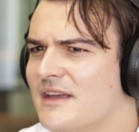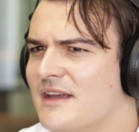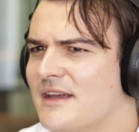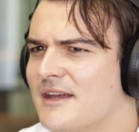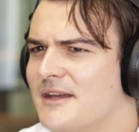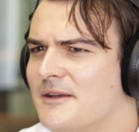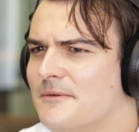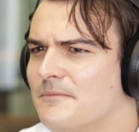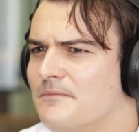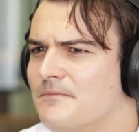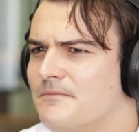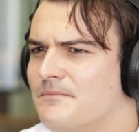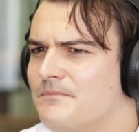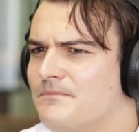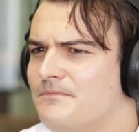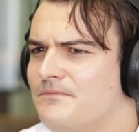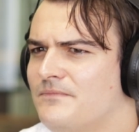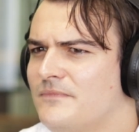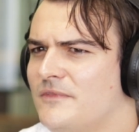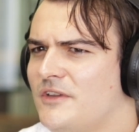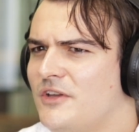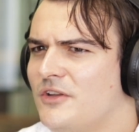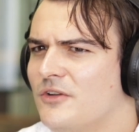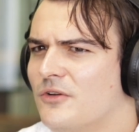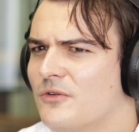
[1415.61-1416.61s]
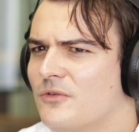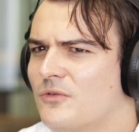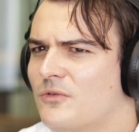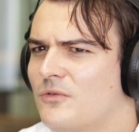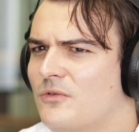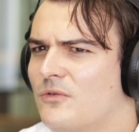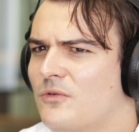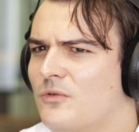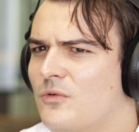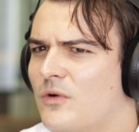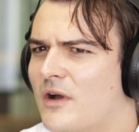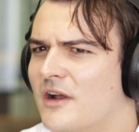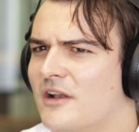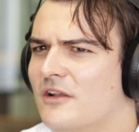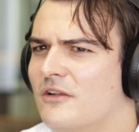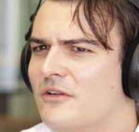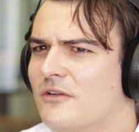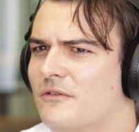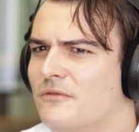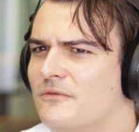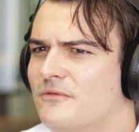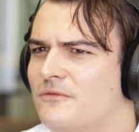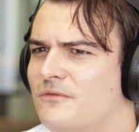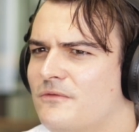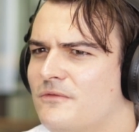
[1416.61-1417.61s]
quite a
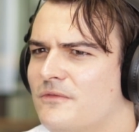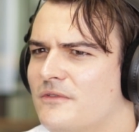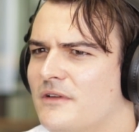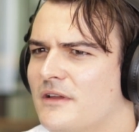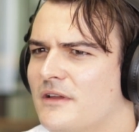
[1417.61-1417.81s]
lot of,